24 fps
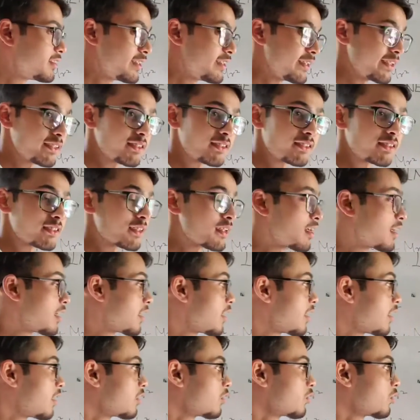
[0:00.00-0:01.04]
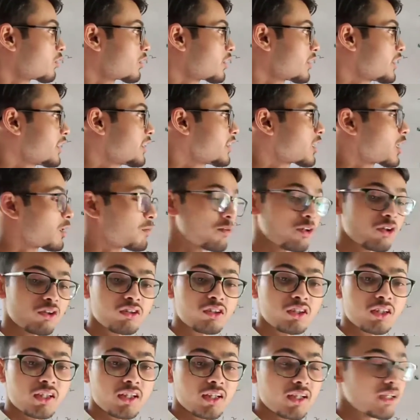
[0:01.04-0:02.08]
disc rotating
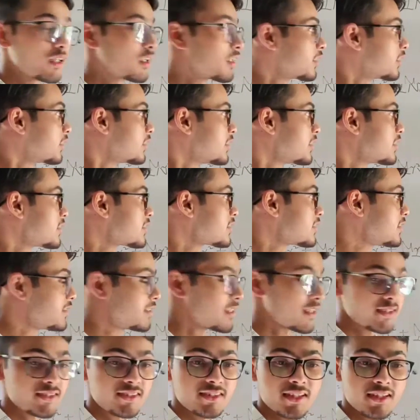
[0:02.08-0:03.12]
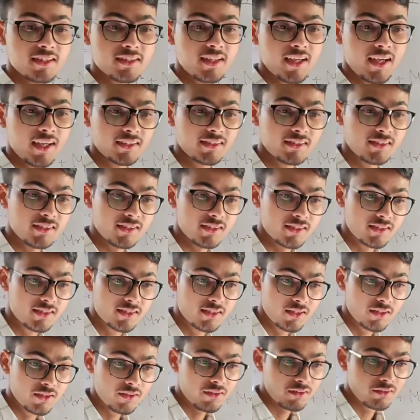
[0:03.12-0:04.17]
about this ZZ axis.
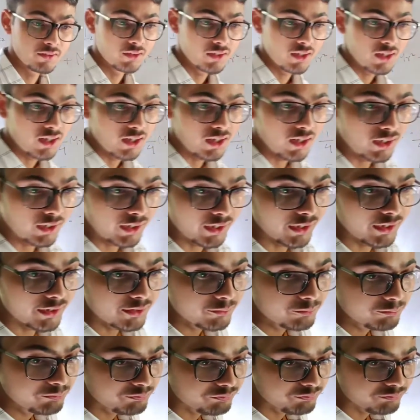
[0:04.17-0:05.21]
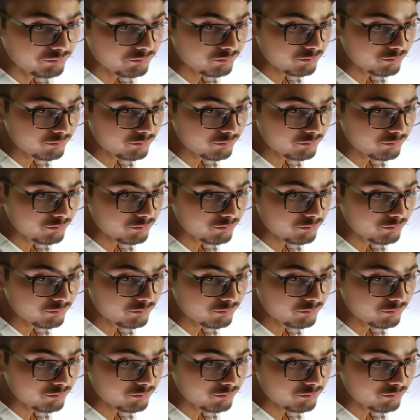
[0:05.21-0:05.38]
Again